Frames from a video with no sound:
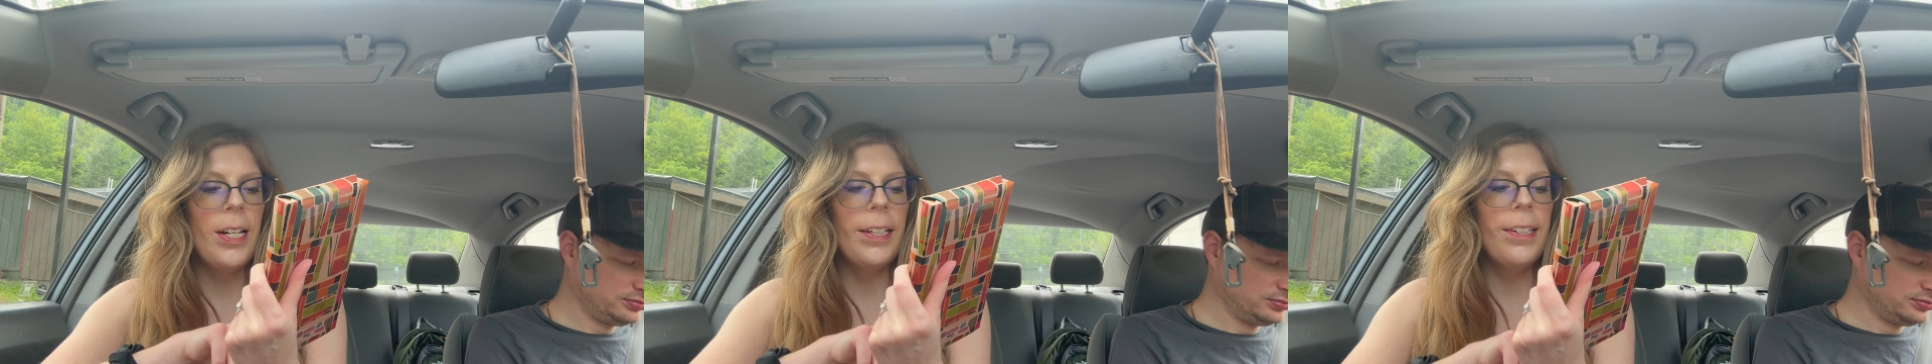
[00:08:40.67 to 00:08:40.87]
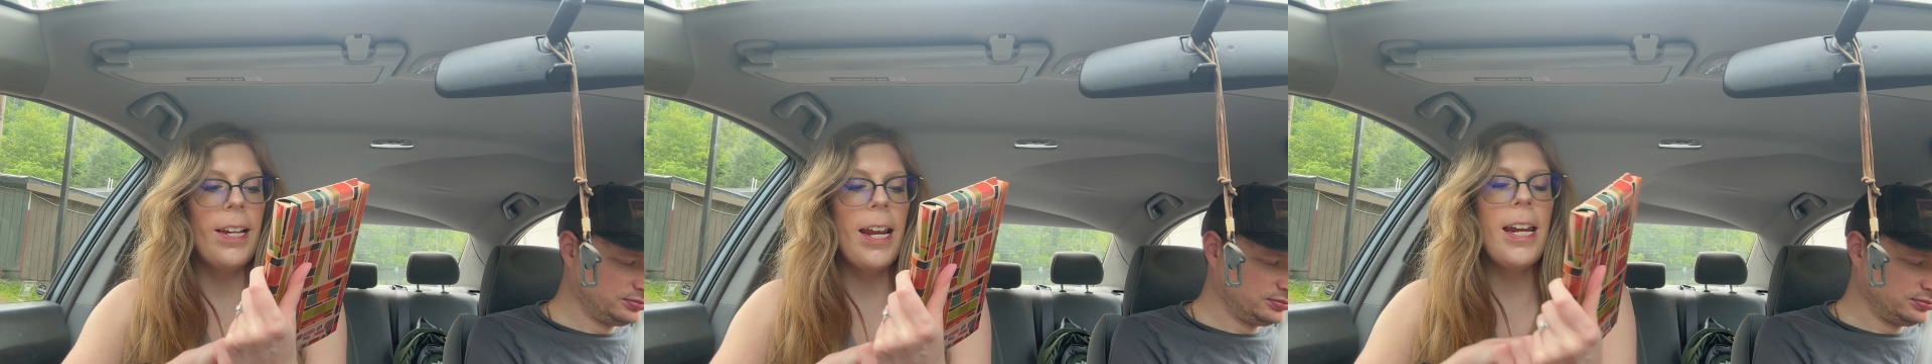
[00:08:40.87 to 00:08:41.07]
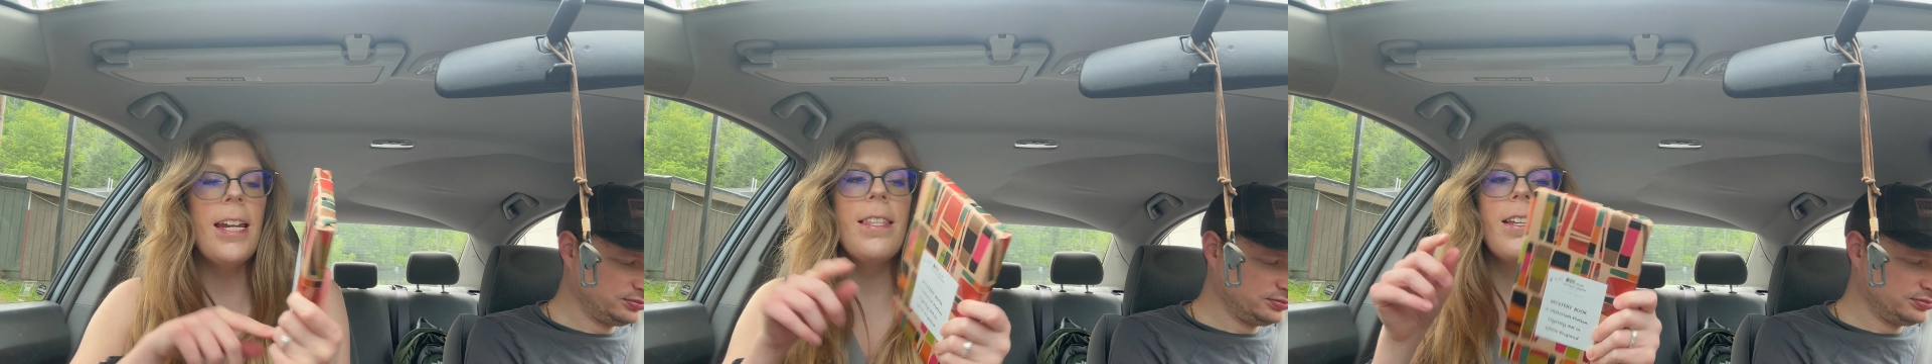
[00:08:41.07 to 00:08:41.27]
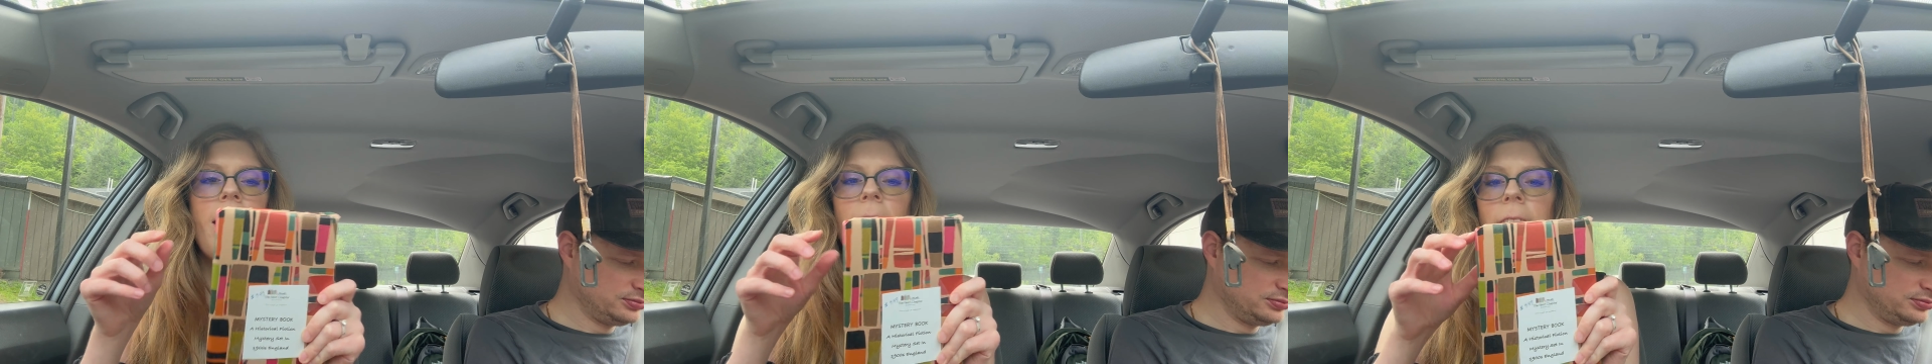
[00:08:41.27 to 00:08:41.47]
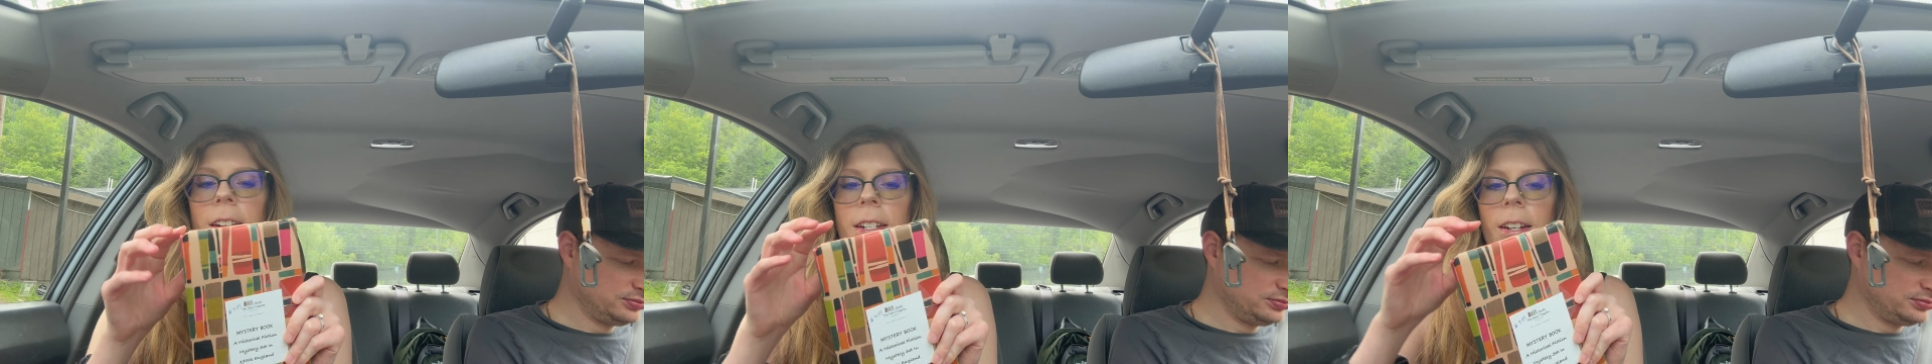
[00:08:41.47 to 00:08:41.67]
set in the
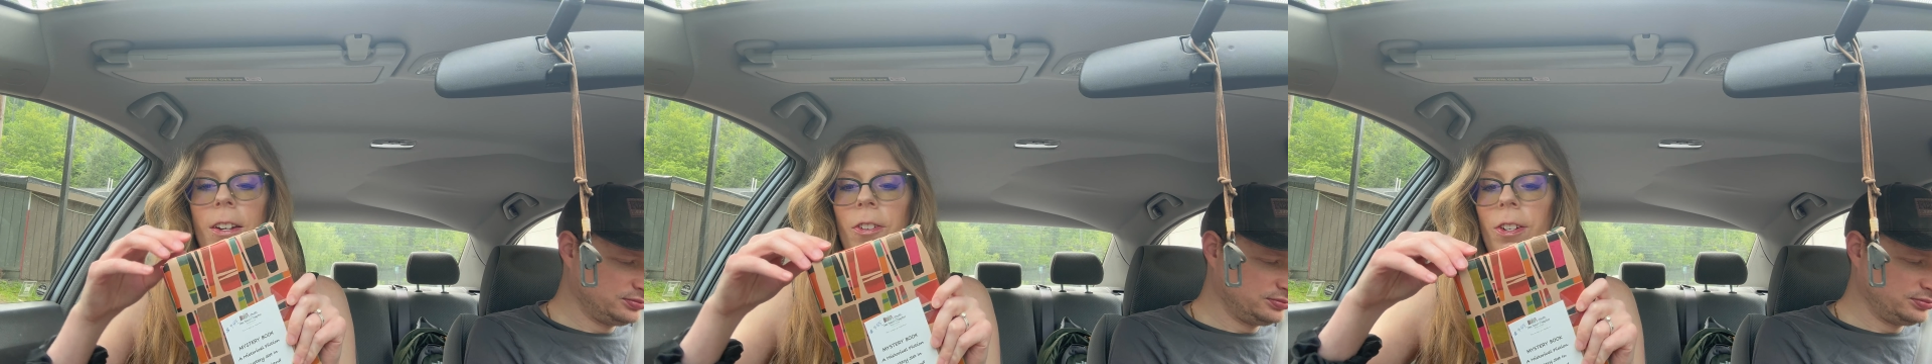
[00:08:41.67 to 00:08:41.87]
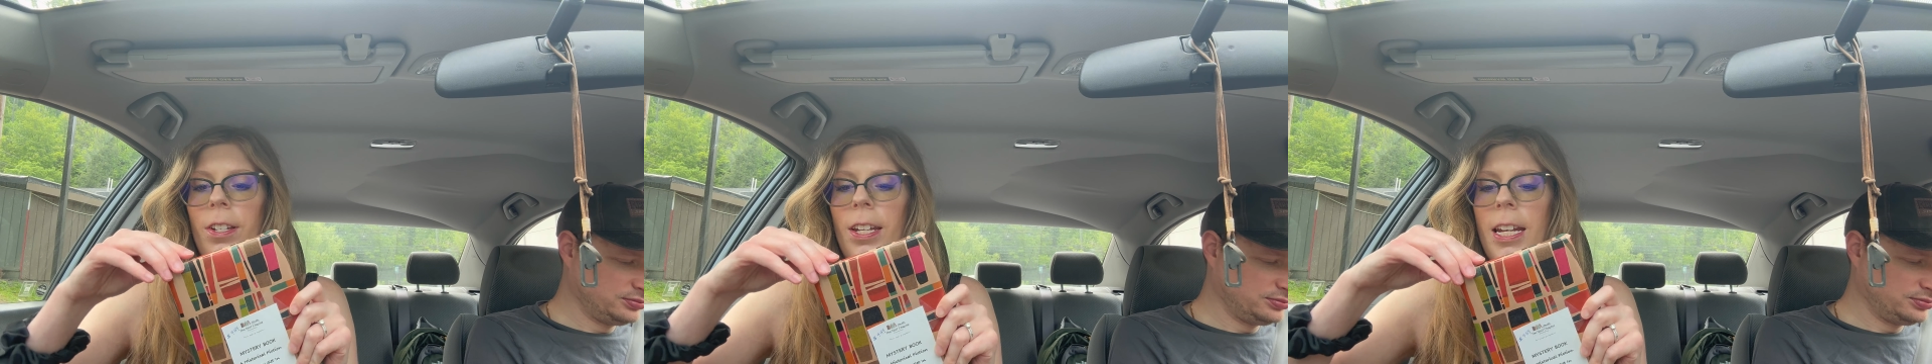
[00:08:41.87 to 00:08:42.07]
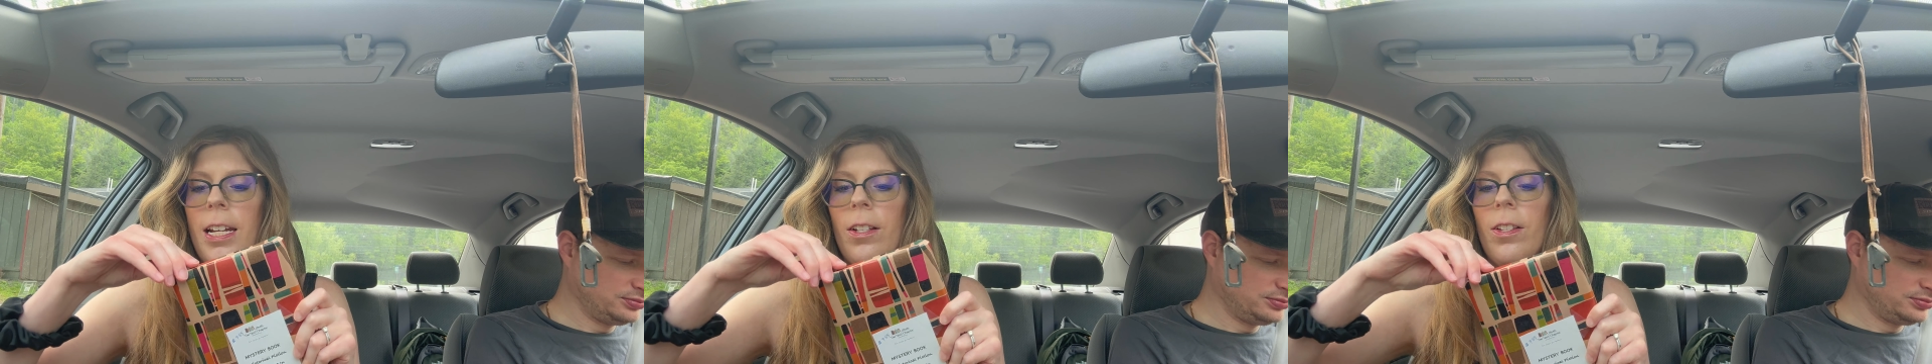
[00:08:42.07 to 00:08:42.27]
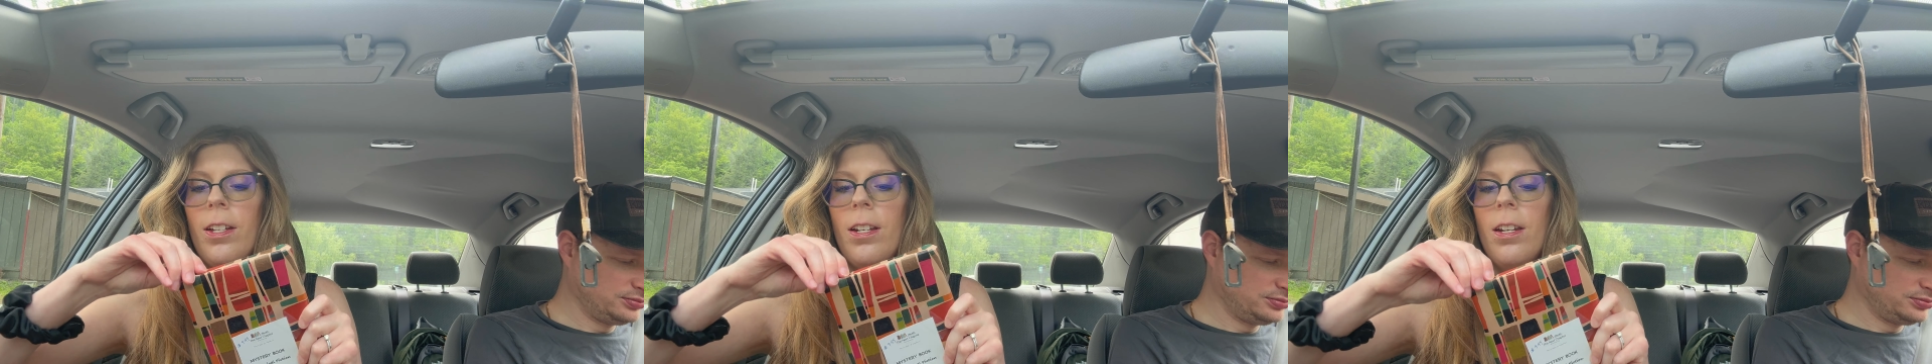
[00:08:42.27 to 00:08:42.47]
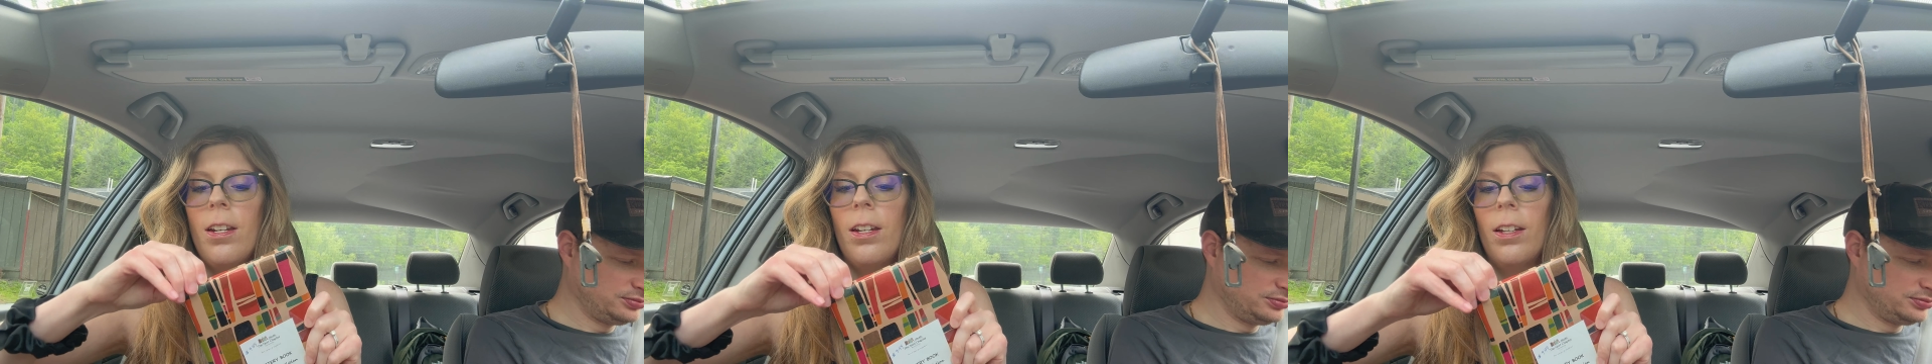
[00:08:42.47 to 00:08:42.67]
1900s
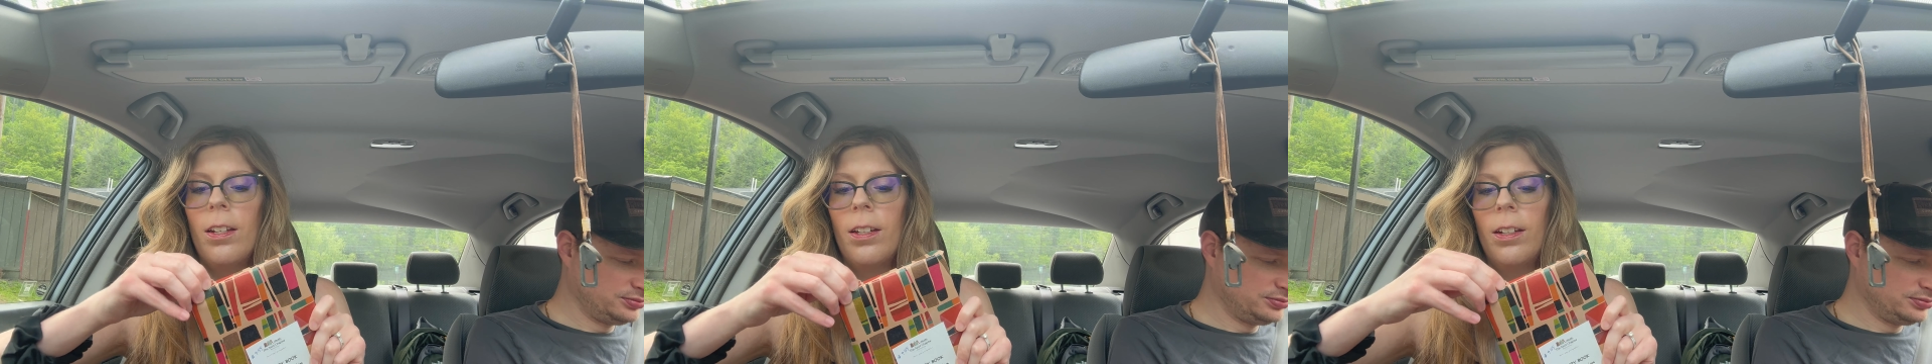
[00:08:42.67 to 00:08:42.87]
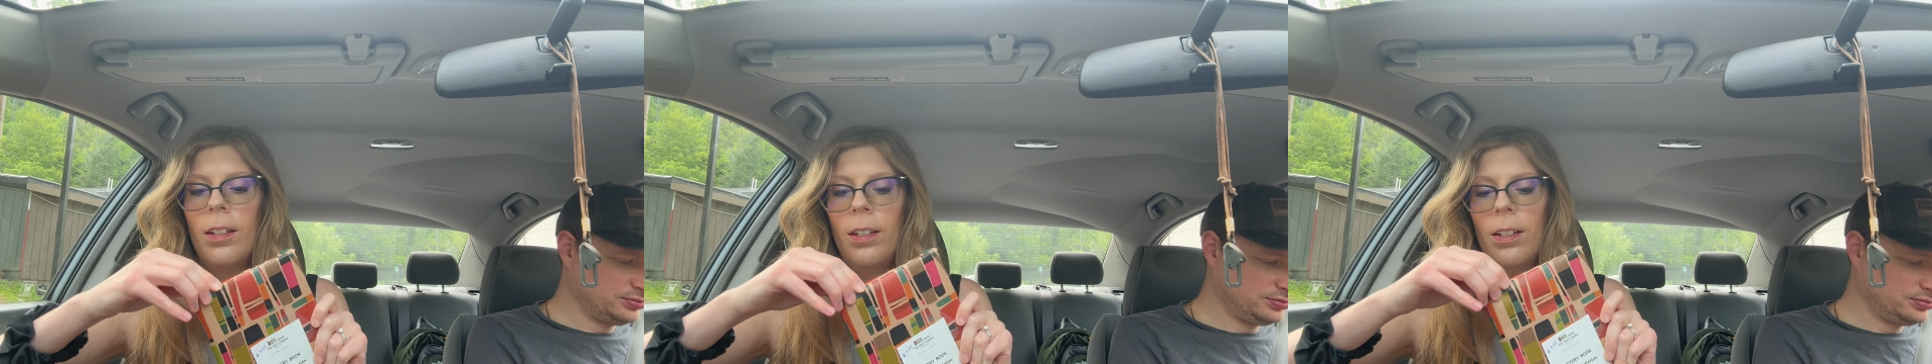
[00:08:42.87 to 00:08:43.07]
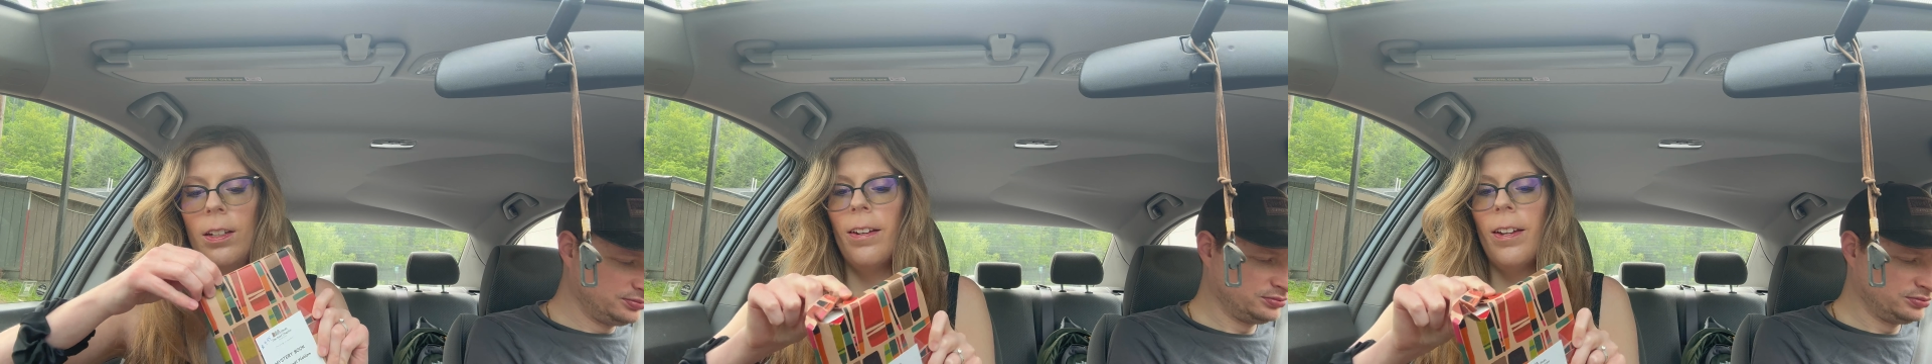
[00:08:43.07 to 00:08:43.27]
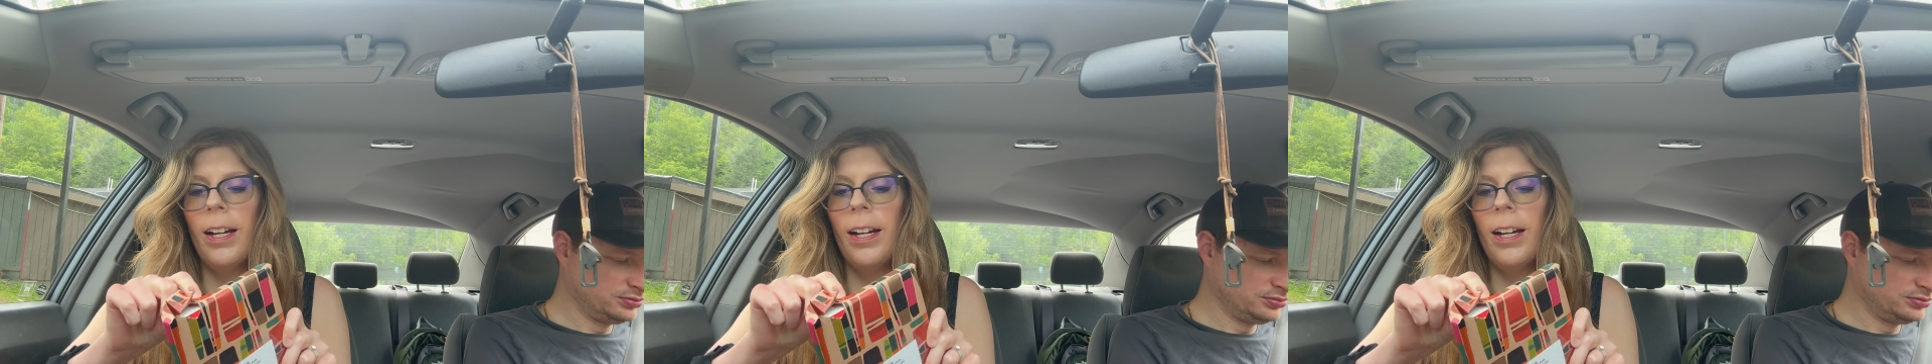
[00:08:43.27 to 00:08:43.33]
England.